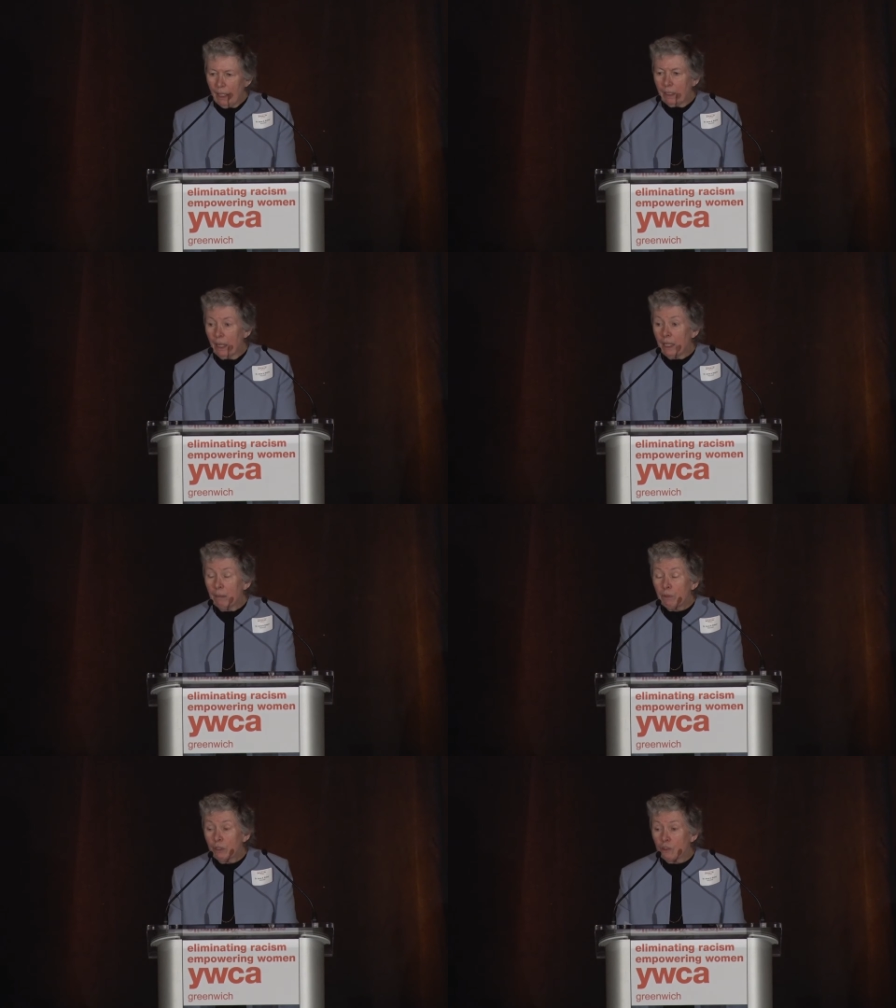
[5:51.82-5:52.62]
And I
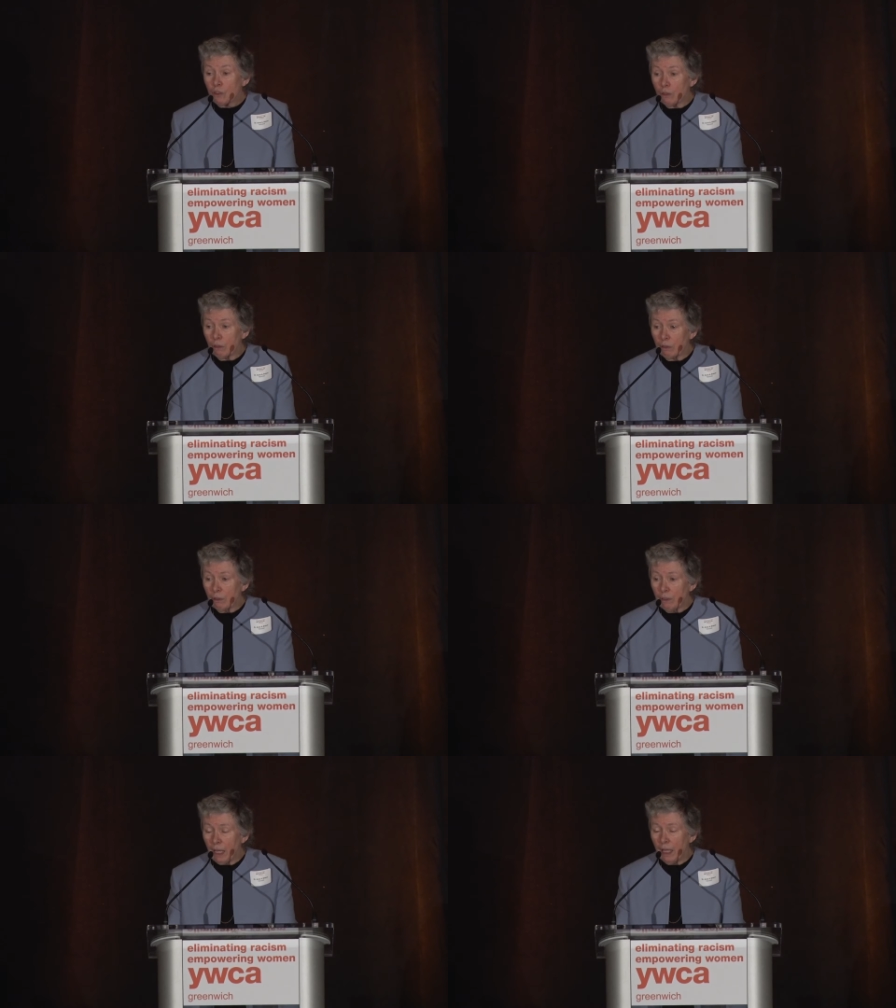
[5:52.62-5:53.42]
am
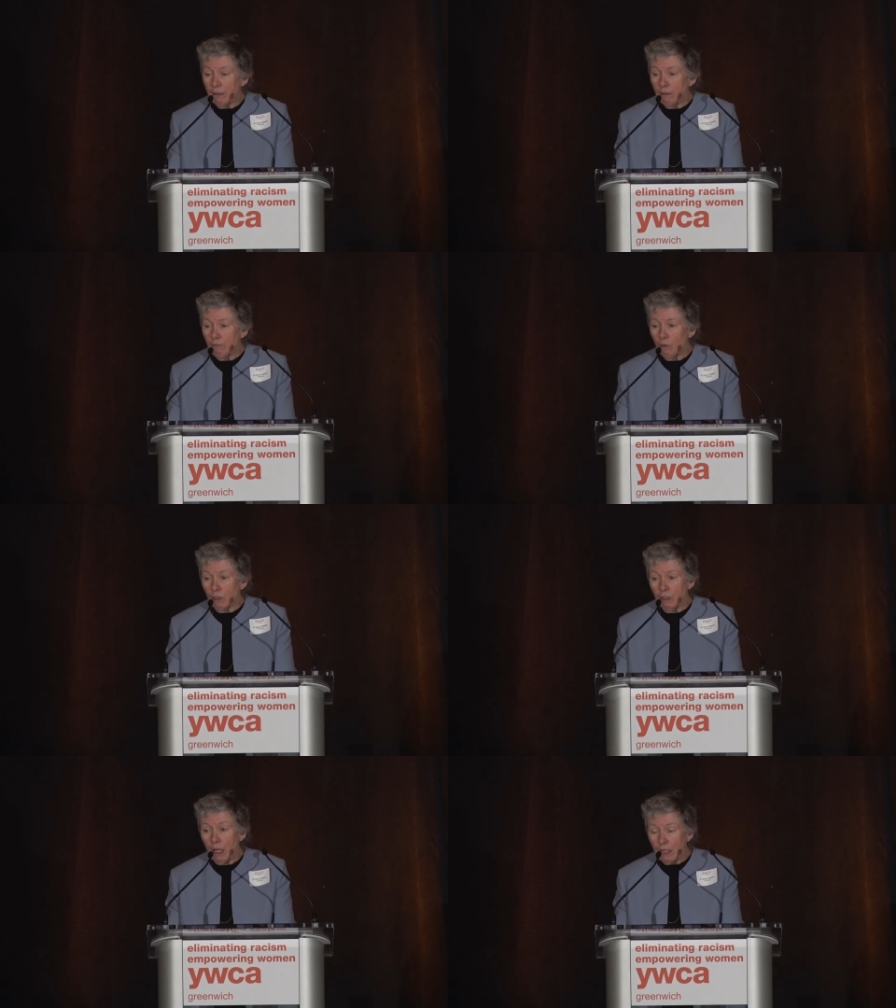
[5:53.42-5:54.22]
concerned that
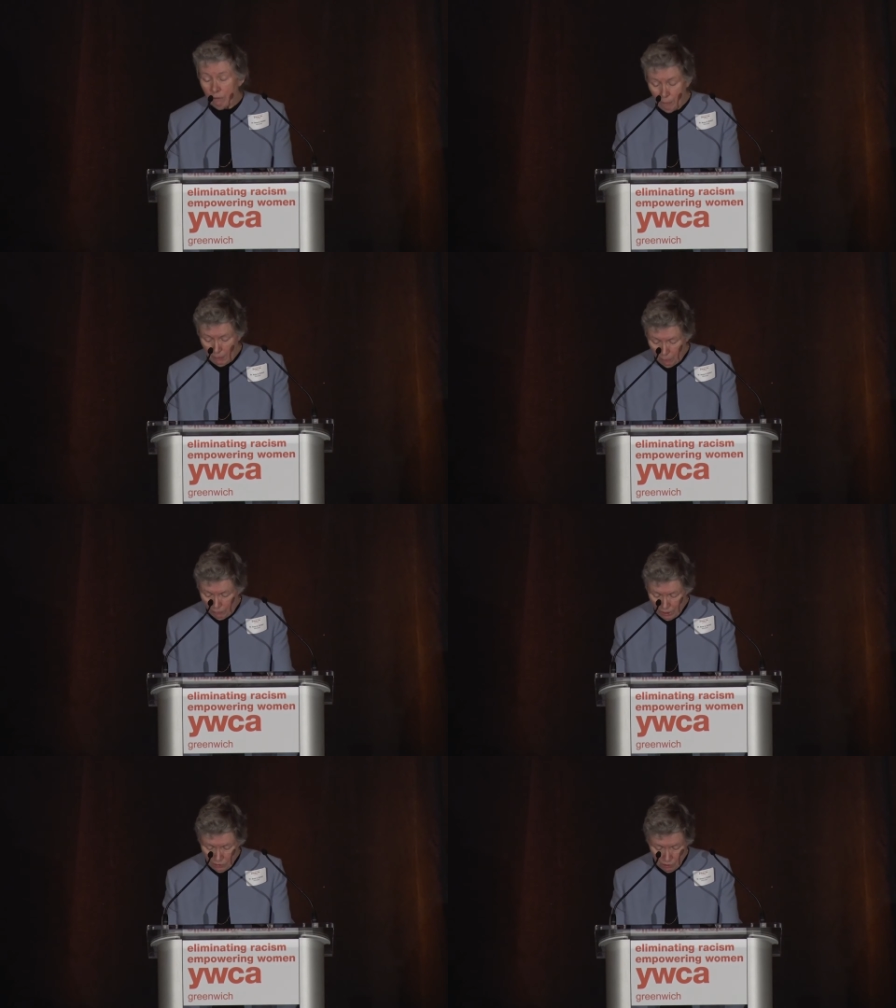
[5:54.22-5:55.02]
for a lot of people,
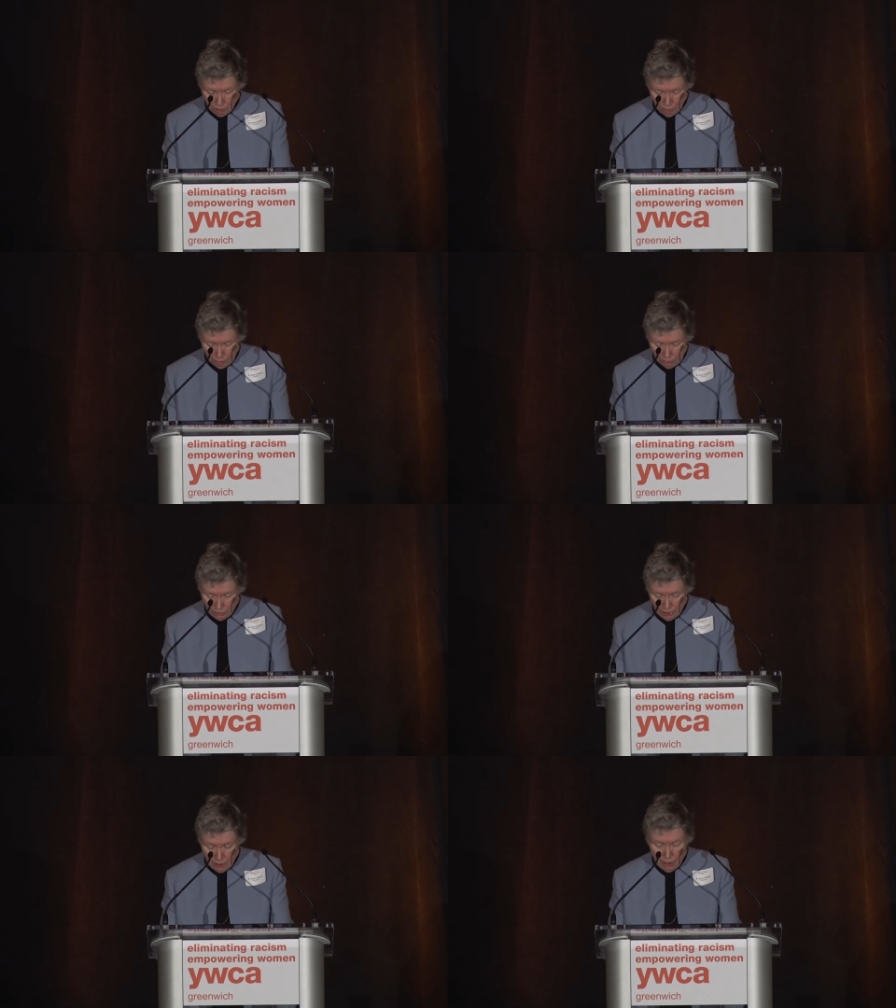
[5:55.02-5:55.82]
these
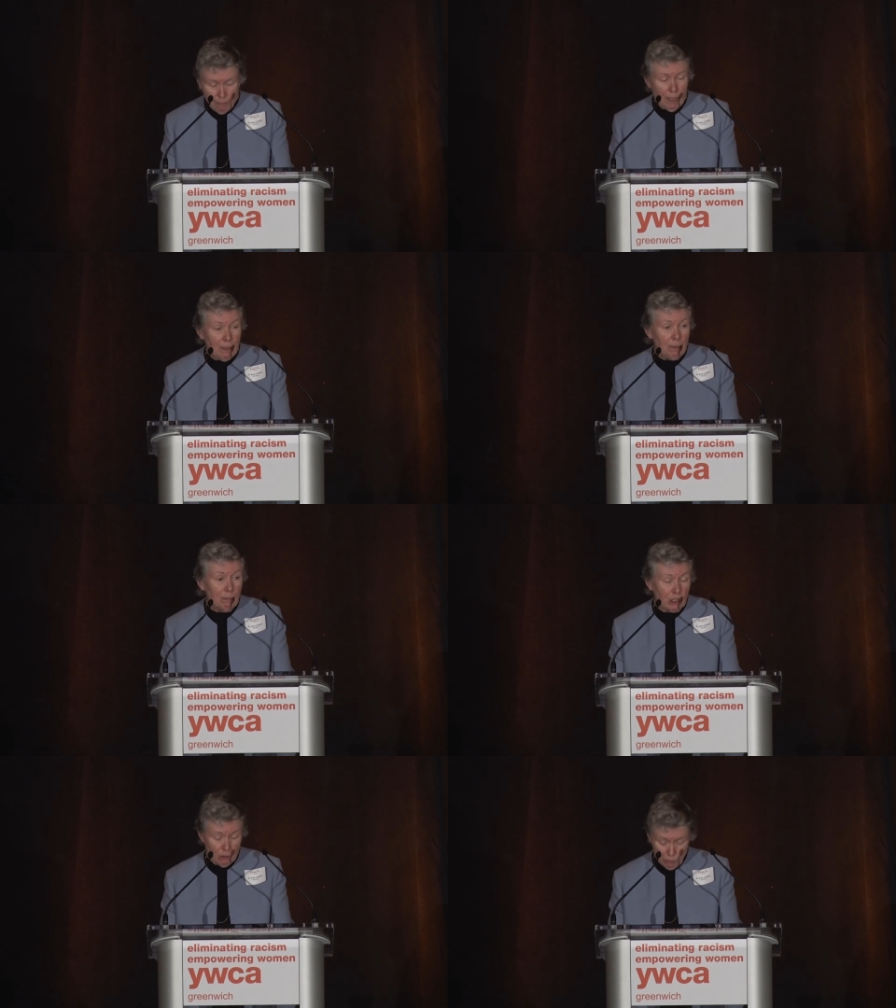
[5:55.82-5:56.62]
goals may be
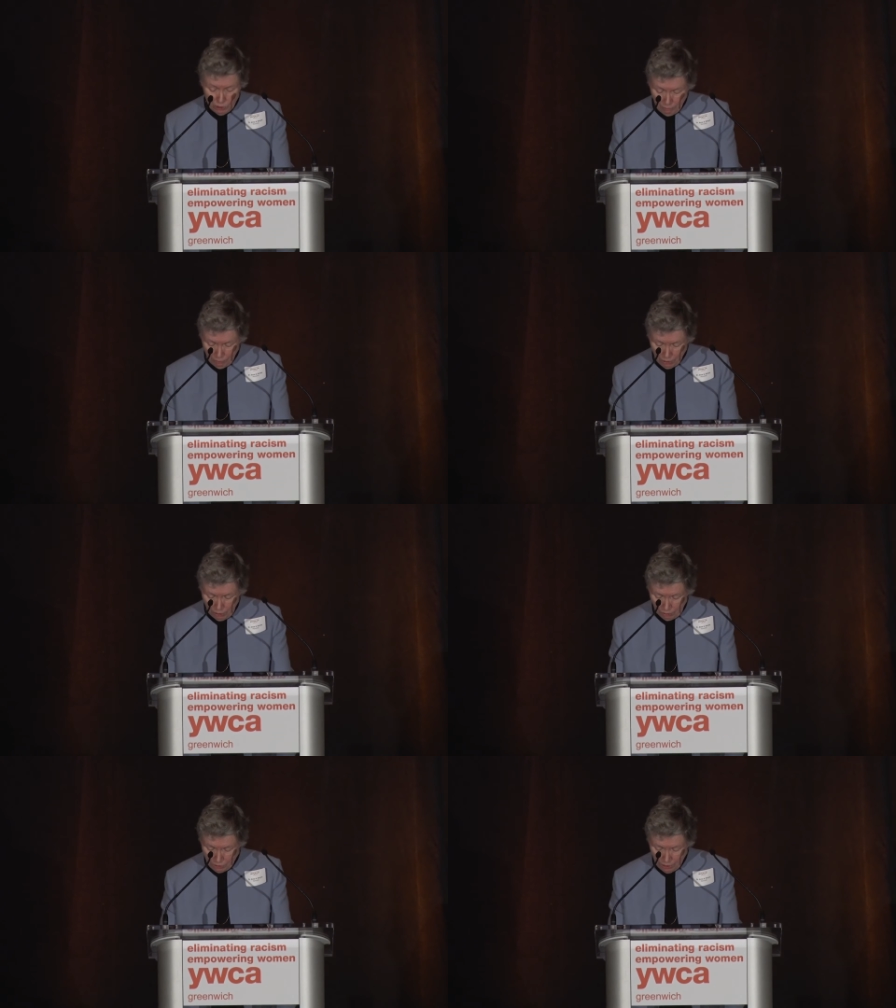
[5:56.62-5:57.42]
much more
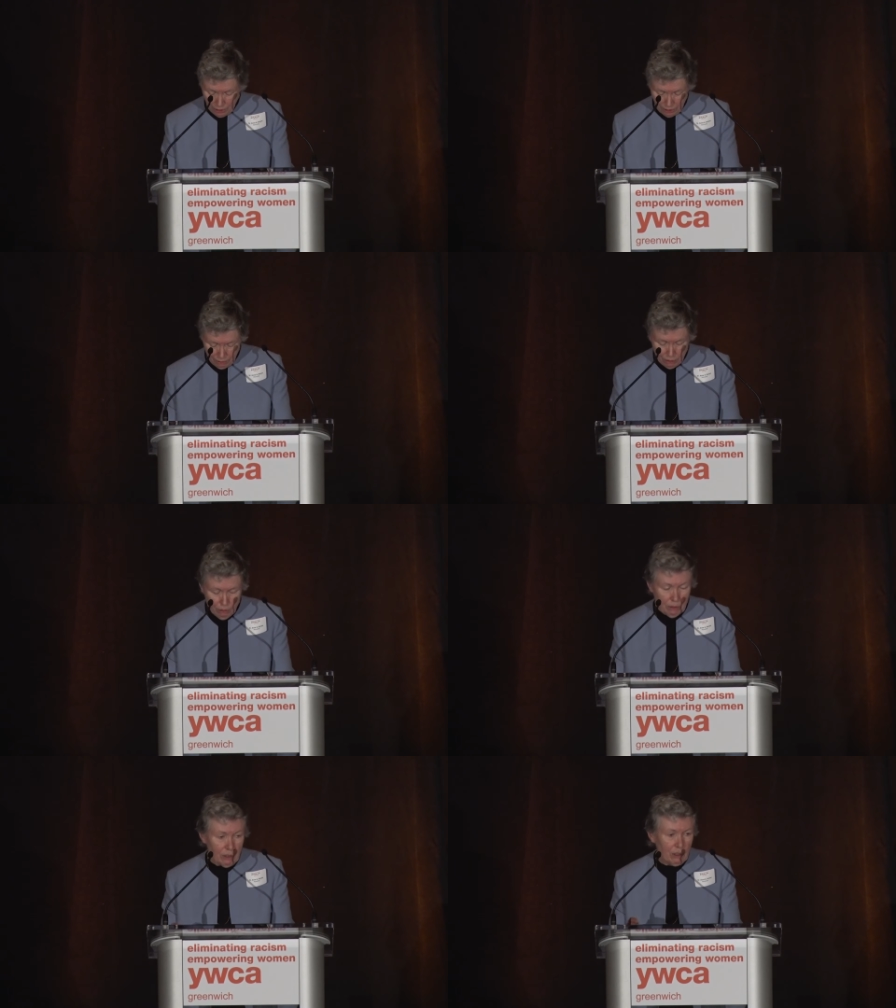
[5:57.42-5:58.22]
difficult in the
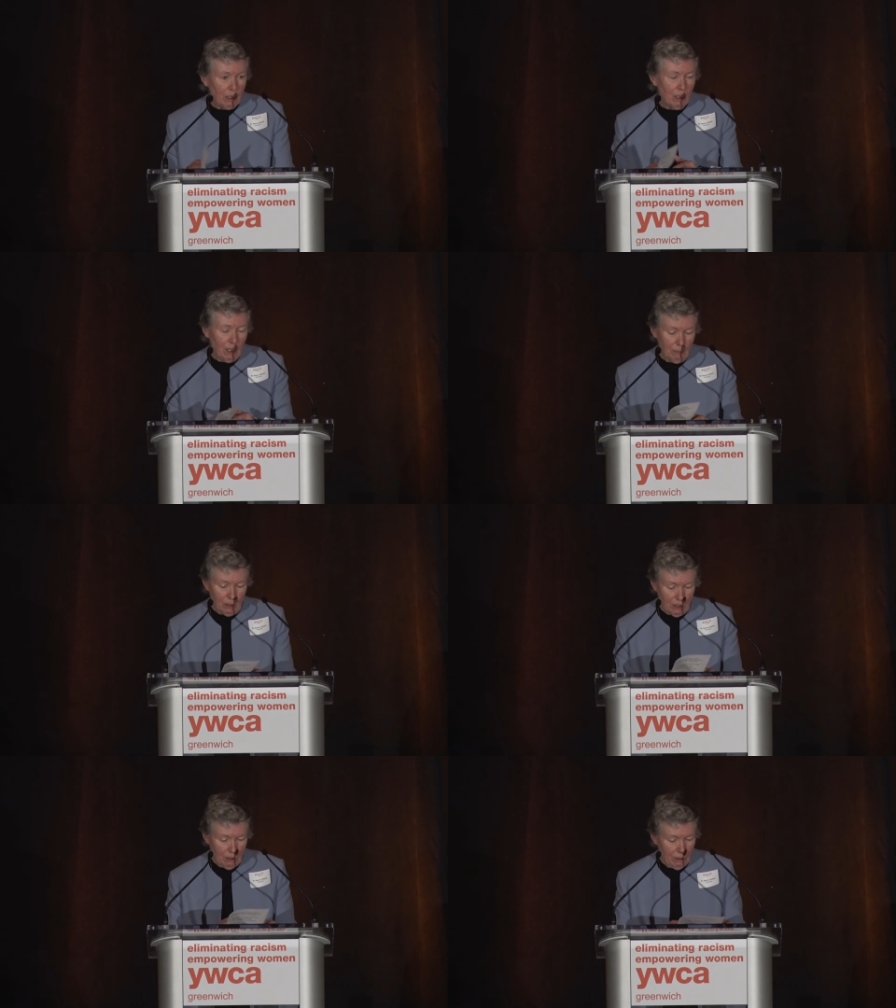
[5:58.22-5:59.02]
current
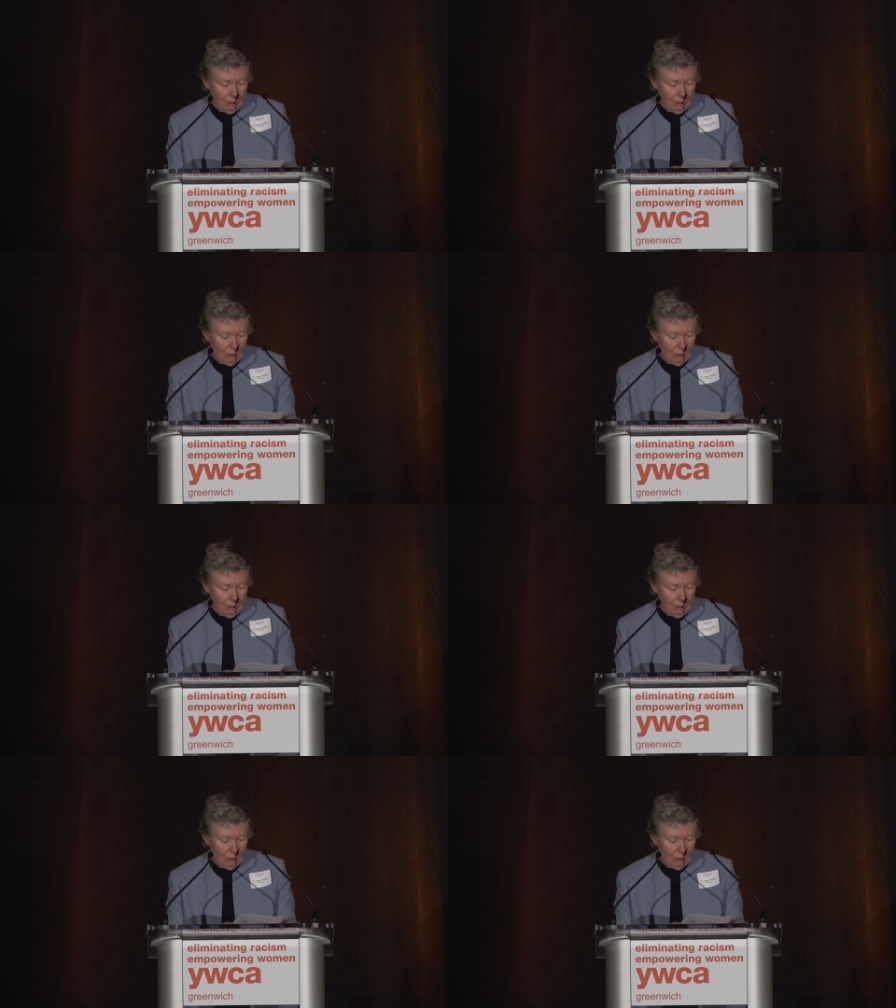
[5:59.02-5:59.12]
climate.